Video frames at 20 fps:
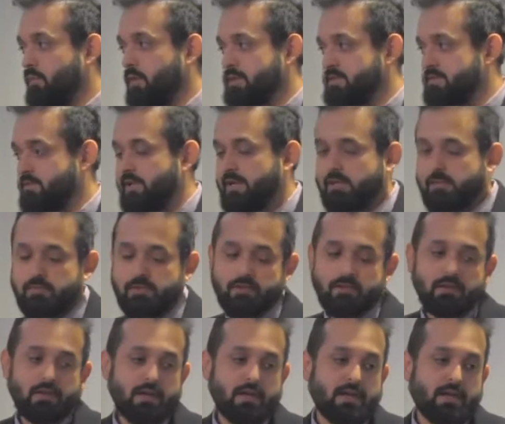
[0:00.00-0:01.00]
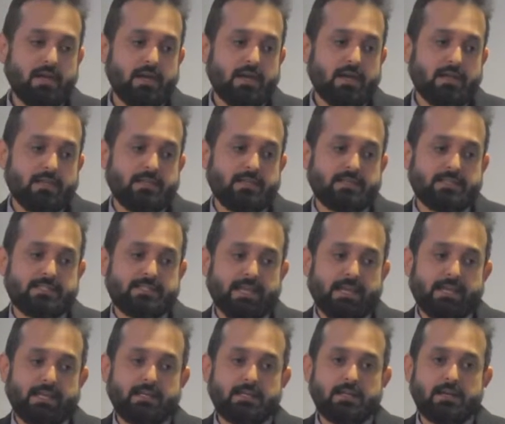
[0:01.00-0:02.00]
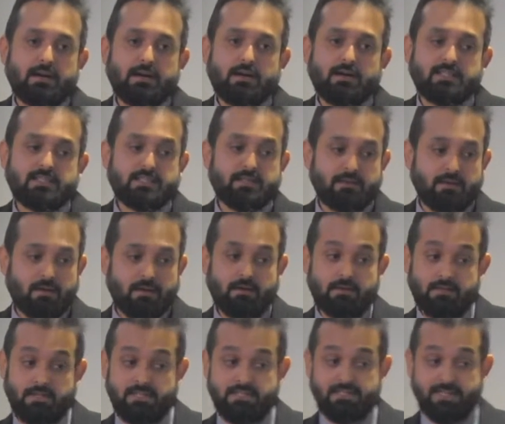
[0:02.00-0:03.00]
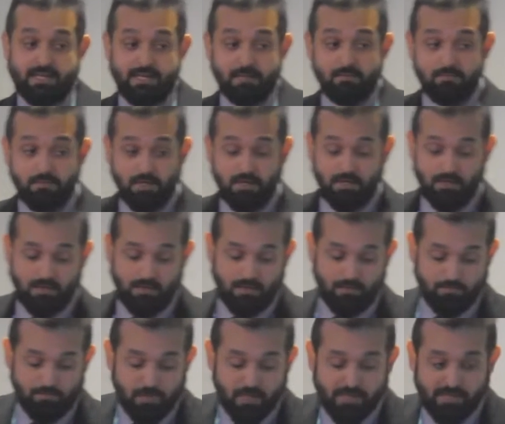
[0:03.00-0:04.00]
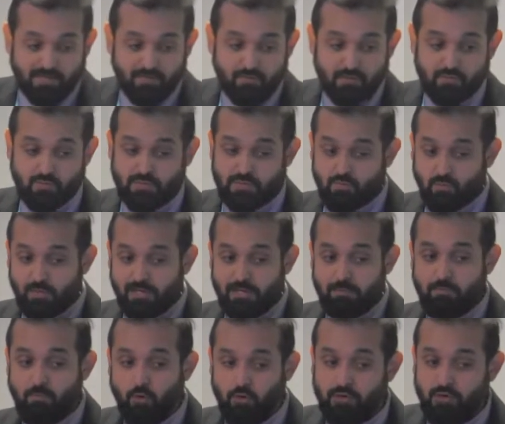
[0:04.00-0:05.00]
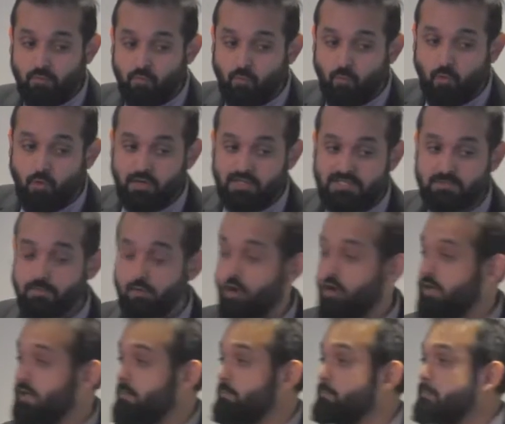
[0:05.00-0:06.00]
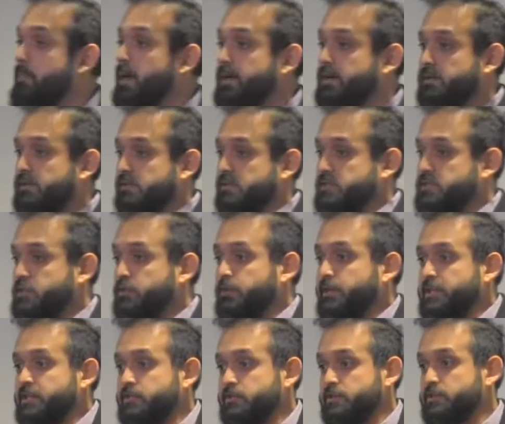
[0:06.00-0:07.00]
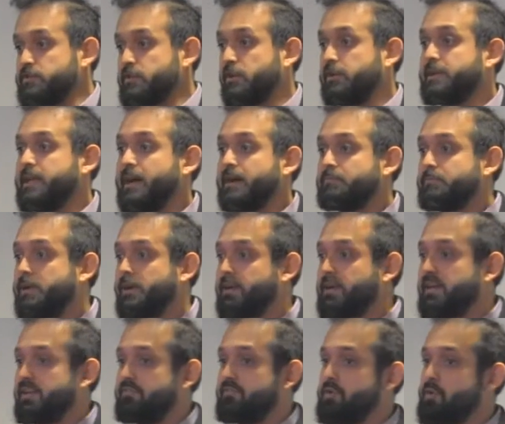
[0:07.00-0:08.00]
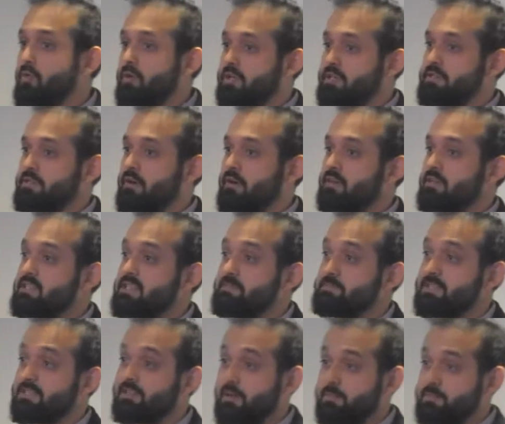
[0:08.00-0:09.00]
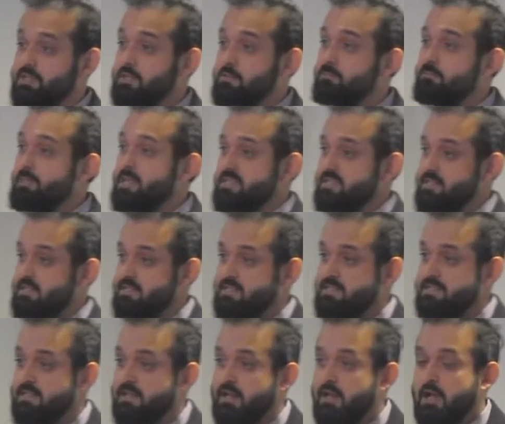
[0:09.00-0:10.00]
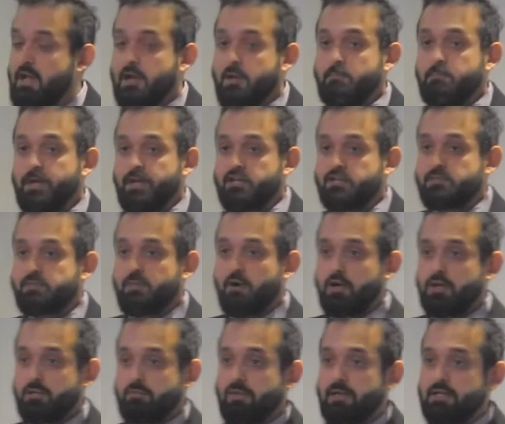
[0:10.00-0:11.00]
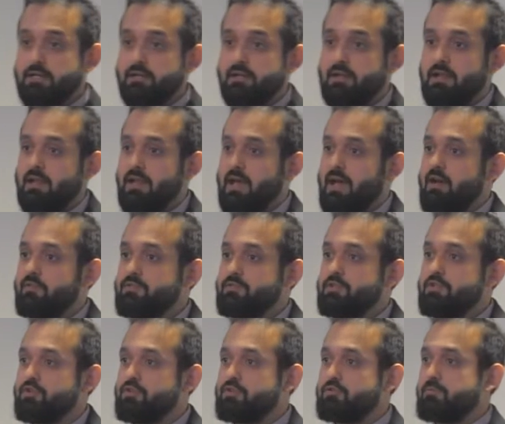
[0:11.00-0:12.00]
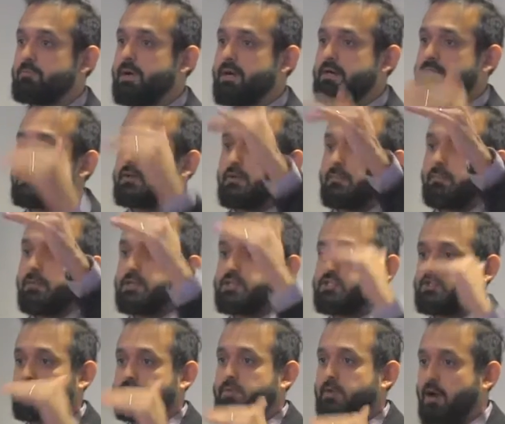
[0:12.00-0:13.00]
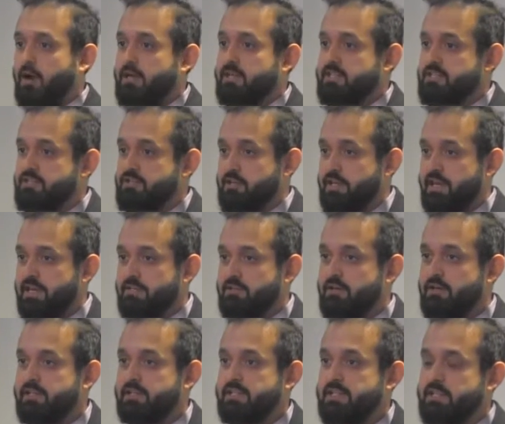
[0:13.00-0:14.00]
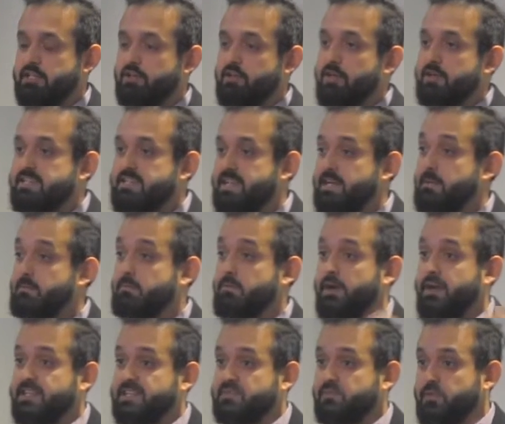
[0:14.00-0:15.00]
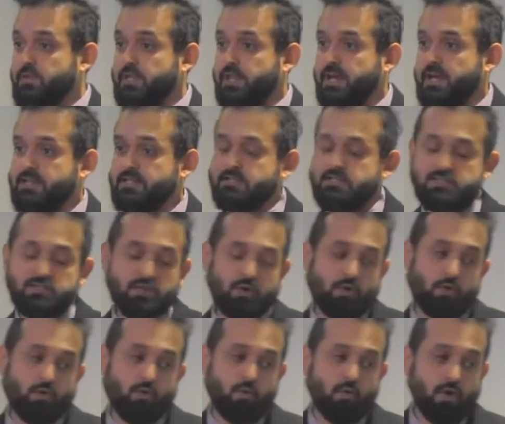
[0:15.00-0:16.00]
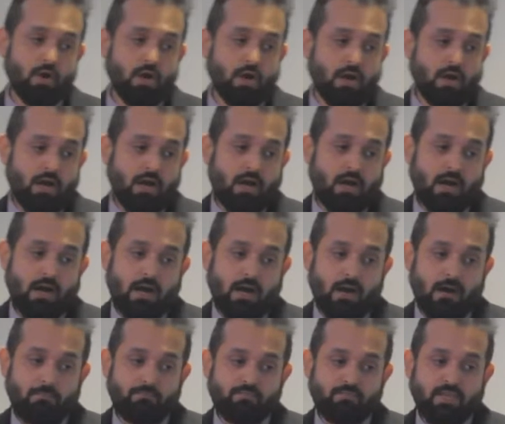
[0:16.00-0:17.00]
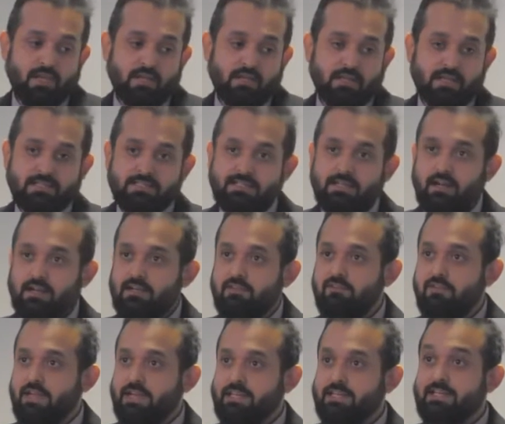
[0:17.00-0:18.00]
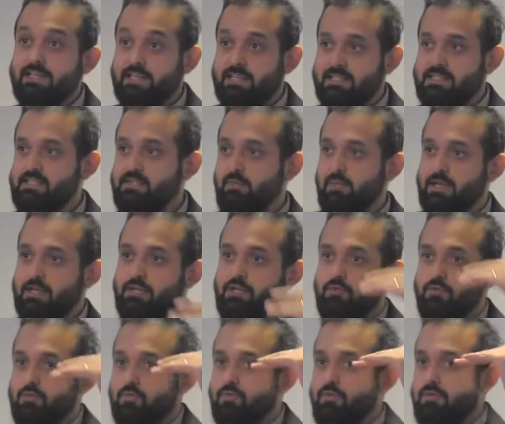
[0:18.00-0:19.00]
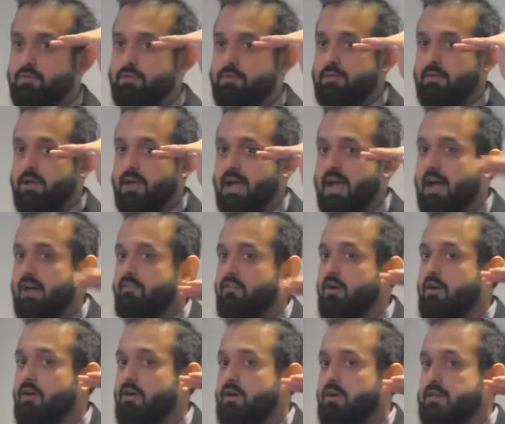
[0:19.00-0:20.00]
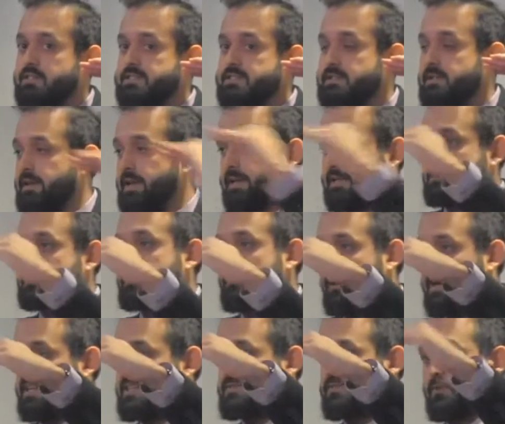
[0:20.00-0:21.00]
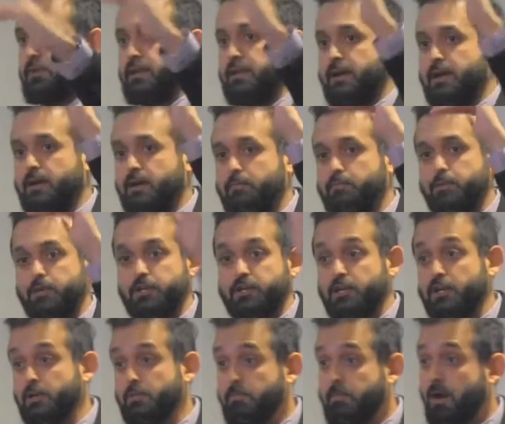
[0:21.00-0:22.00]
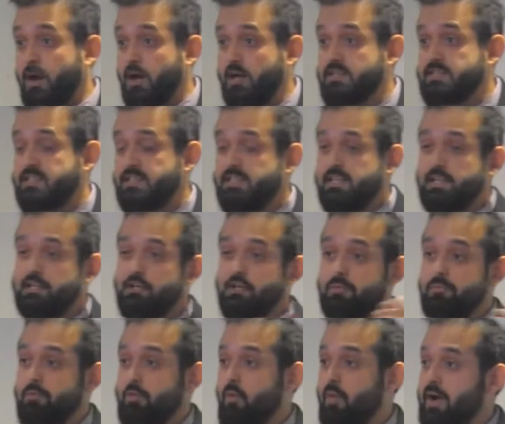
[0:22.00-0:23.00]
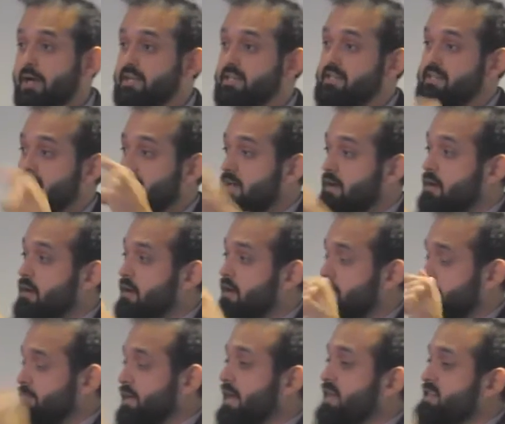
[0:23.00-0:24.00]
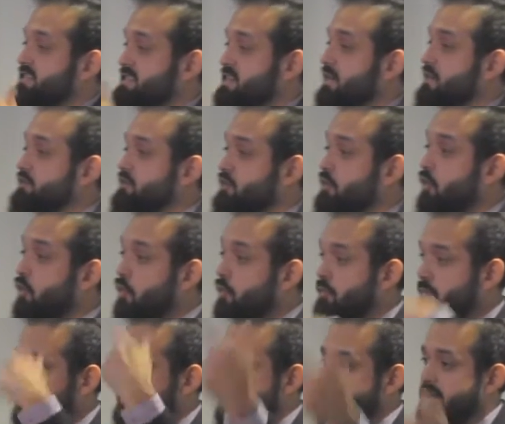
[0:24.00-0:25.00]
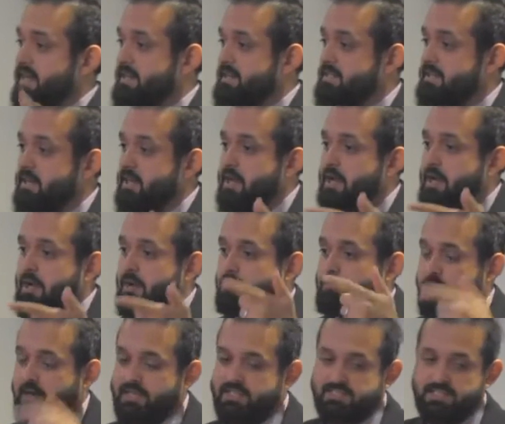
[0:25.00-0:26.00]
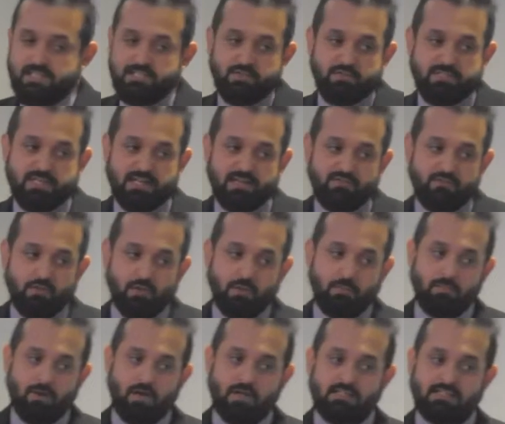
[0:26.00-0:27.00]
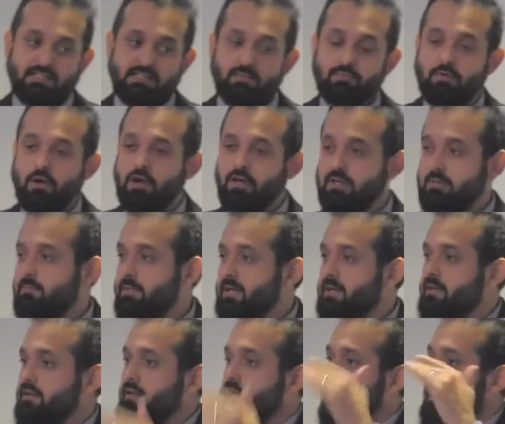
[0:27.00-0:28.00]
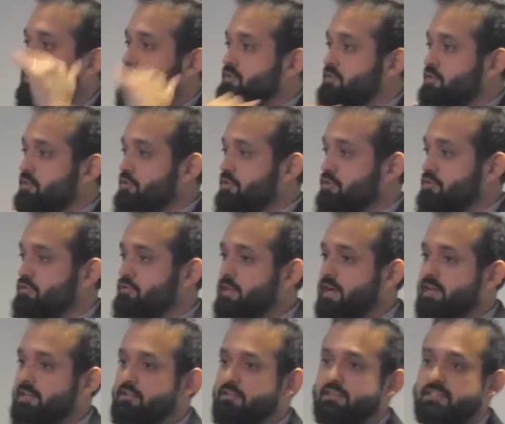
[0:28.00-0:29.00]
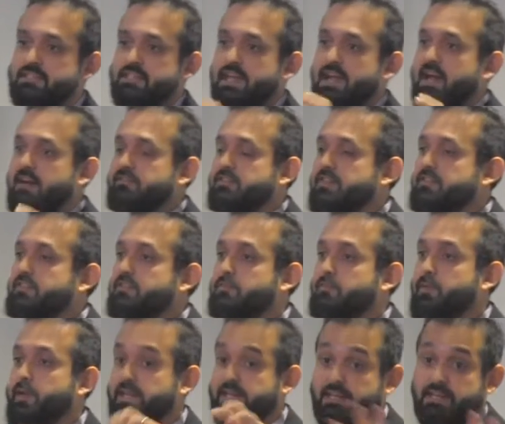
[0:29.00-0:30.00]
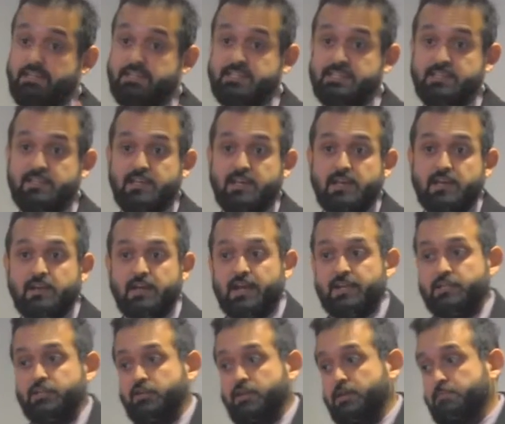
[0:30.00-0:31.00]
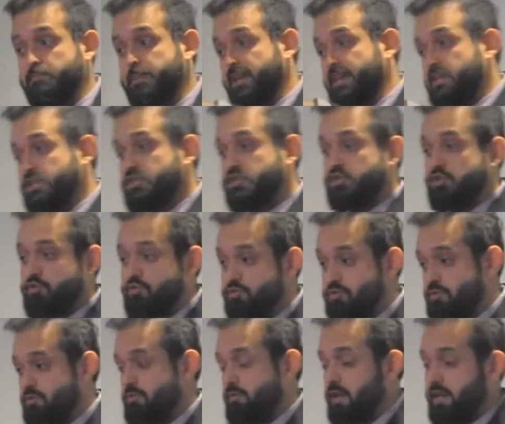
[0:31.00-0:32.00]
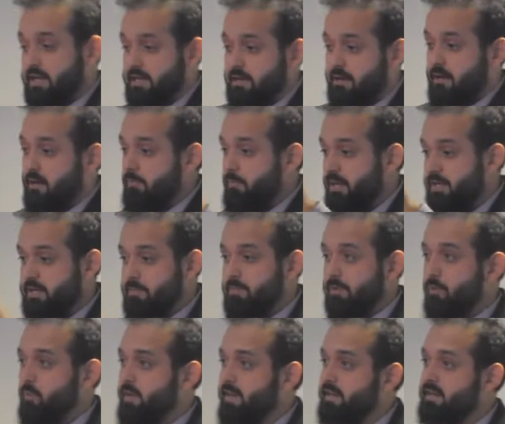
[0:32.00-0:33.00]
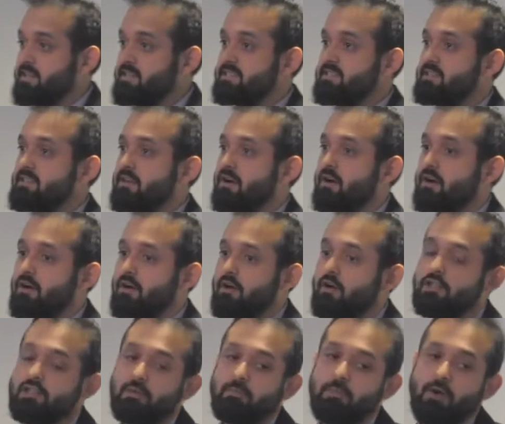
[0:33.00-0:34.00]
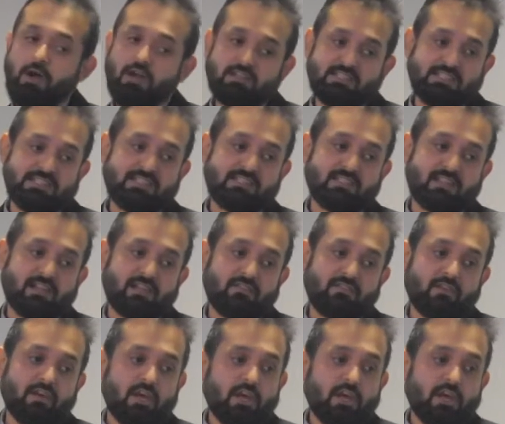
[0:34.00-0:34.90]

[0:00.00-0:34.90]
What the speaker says: was available. The second plugin, which was really important, was product bundles. You need to install that plugin if you want to start a subscription business, because product bundle allows you to bundle a bunch of products together, and then you can set a price for that. So it's kind of like kits where you have a select price for a particular box, and then you can apply discounts over that price that you set up for a box. And the product bundle allows you to do that. You can have different variants, and you can pick and choose like multiple variants on the box itself.